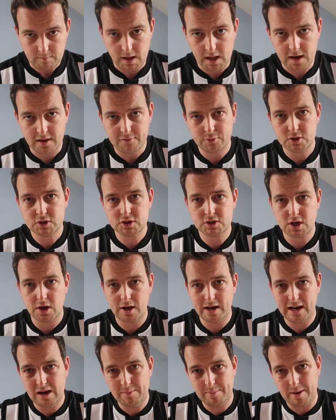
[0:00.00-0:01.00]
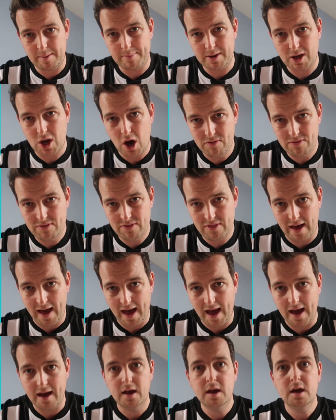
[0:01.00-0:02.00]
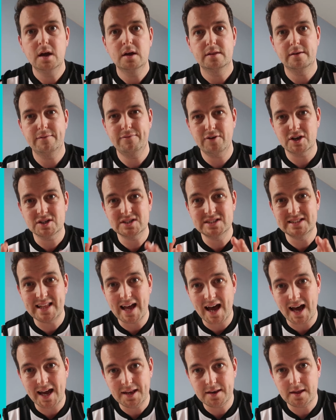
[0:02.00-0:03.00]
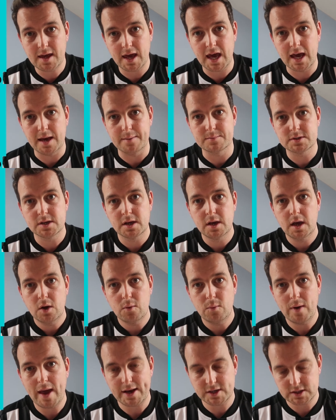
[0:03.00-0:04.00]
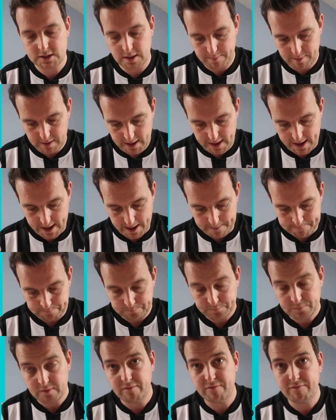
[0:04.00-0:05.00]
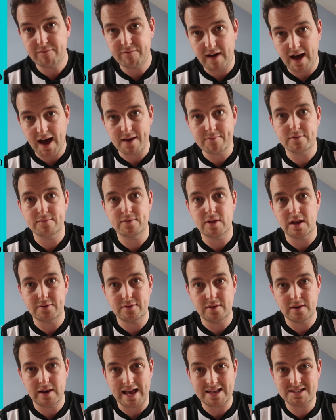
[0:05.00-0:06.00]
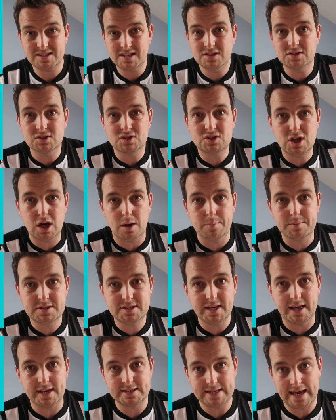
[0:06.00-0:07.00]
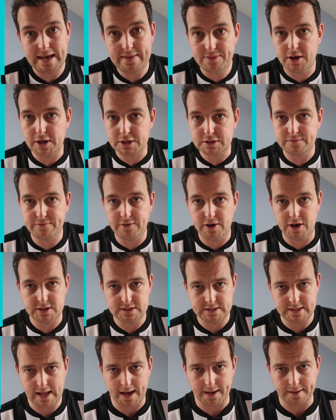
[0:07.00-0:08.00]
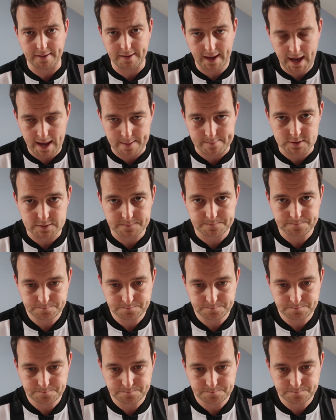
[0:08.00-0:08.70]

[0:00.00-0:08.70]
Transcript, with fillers: And if we just go a little bit beyond that, the first nine games, we actually play five of the last season's top six in those first nine games.